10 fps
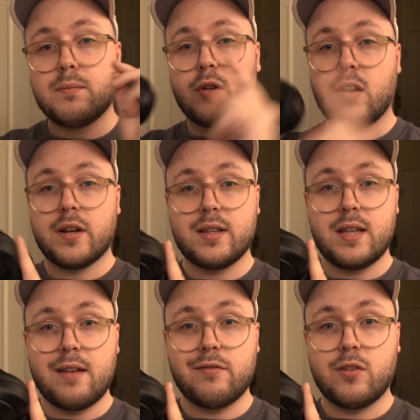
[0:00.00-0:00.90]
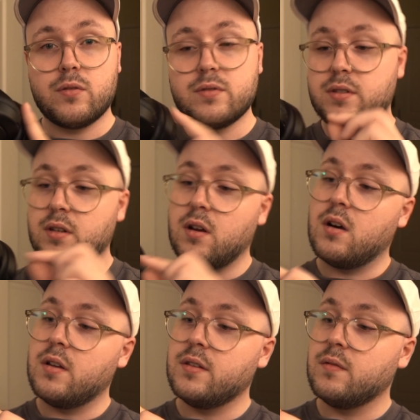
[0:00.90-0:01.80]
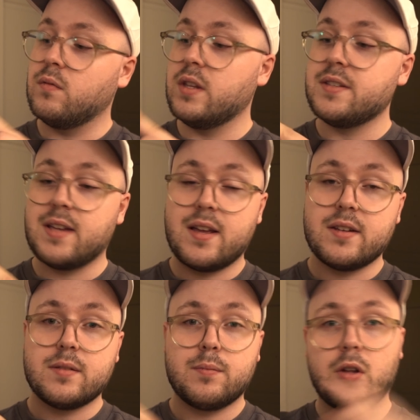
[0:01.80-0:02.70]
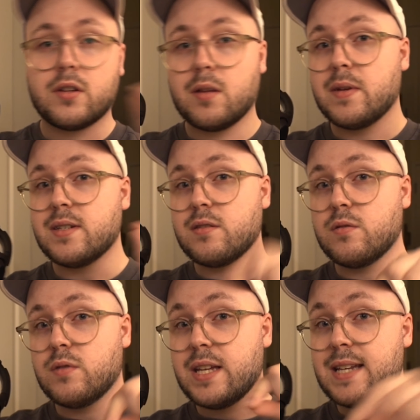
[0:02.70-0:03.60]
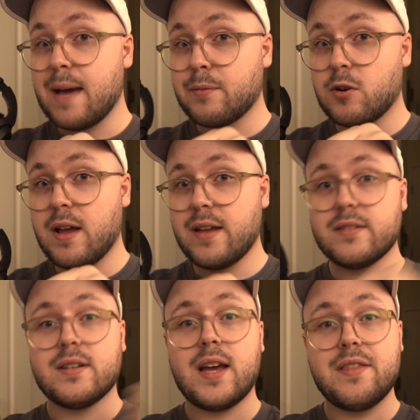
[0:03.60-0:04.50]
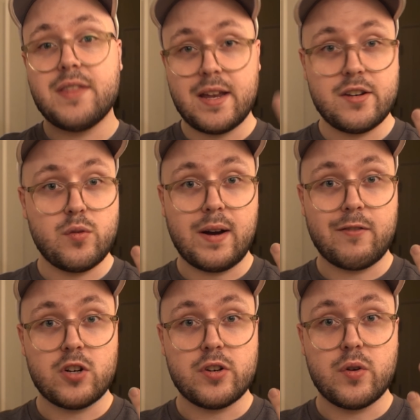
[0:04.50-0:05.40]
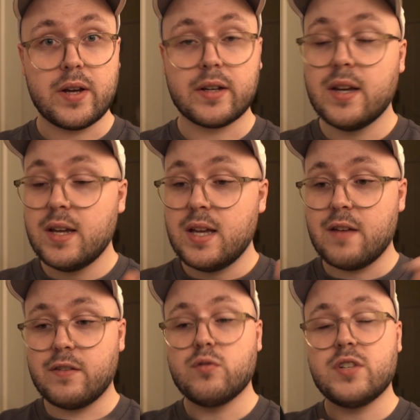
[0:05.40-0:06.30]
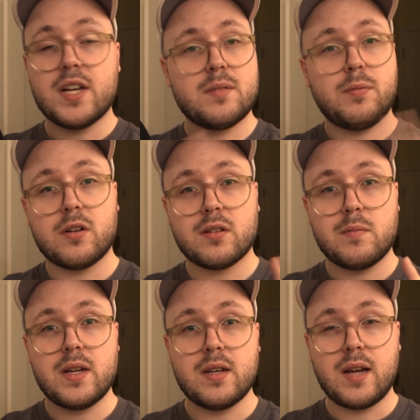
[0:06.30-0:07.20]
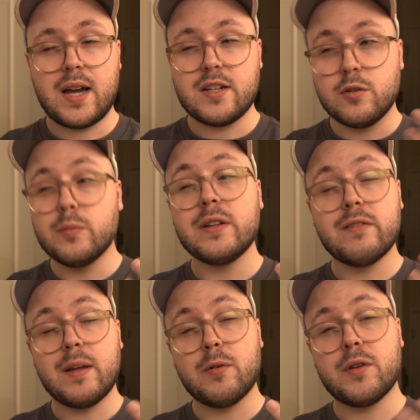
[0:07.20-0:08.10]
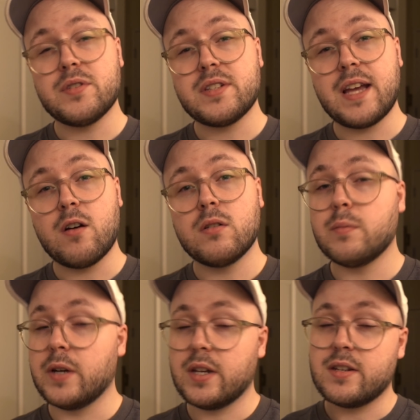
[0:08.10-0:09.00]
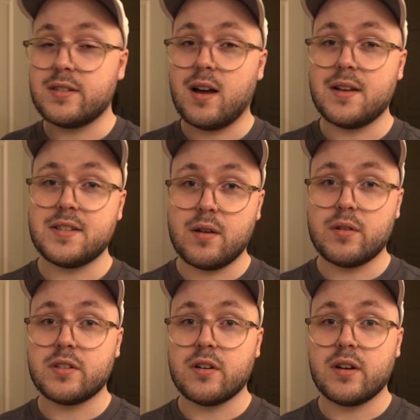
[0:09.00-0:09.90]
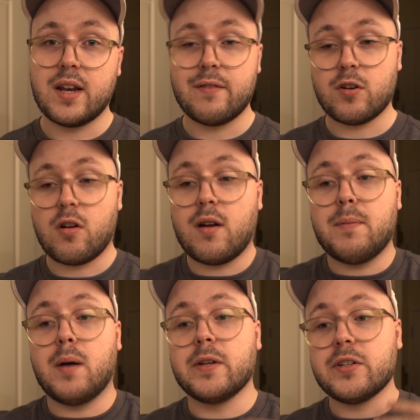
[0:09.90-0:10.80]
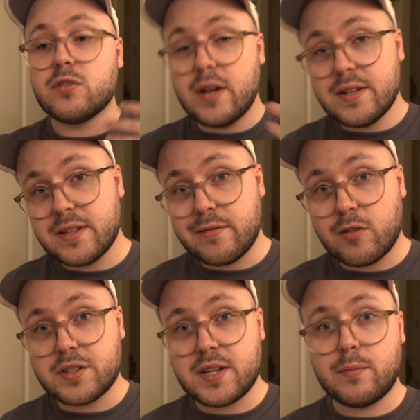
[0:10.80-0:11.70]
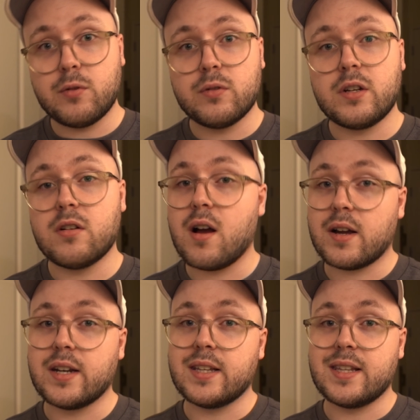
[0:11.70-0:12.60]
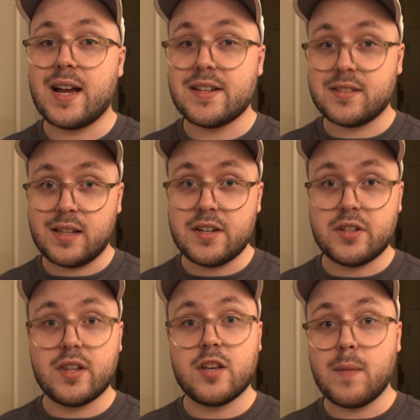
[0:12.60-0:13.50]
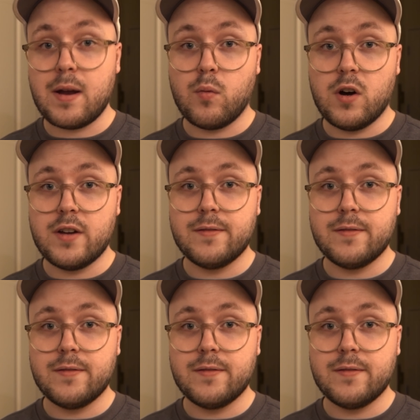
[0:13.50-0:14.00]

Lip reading: plug in the headphones on this end, plug them into the adapter end, and then do whatever you're doing. If you just plug them in, I do believe they produce sound, but it does not sound as good, and if you're on public transit, for example, you're not going to get the isolation that you might want.